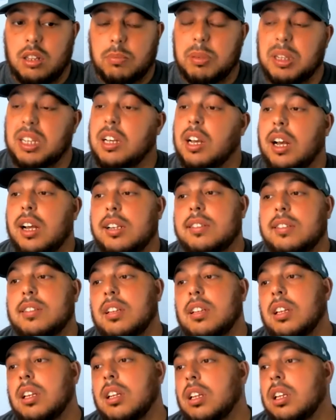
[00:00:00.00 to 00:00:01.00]

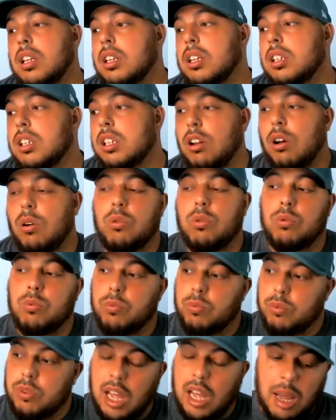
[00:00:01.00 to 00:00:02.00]
Because,
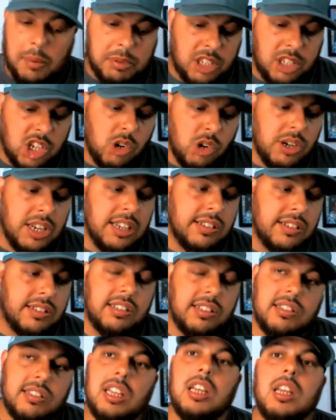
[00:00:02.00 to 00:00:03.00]
I'm curious
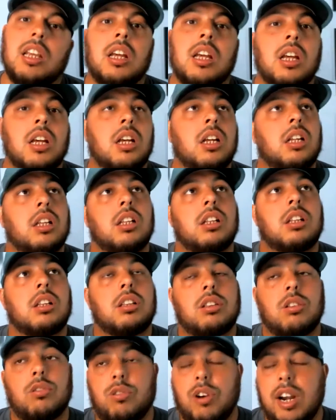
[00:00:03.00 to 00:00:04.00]
to see
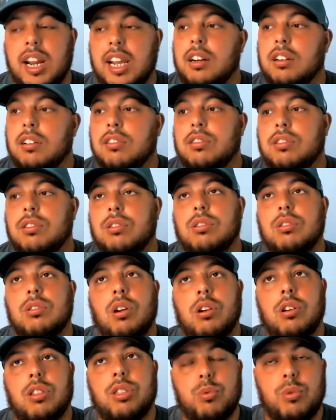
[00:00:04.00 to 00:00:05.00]
the Raiders
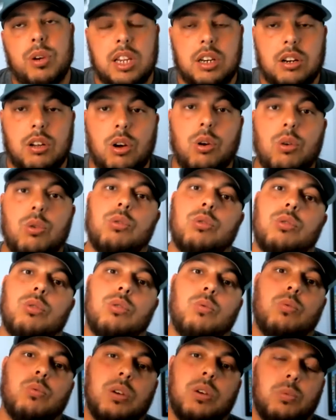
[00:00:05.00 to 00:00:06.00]
are 3-0.
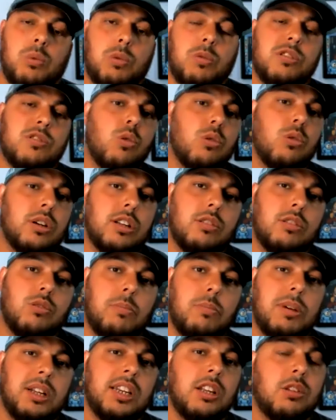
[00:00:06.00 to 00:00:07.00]
We're recording this
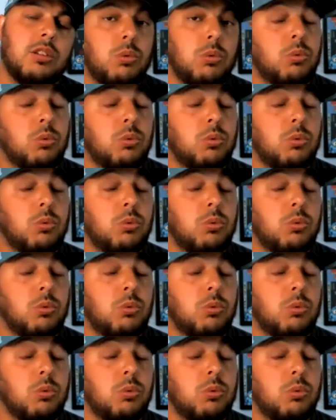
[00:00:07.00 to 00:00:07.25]
on Monday, so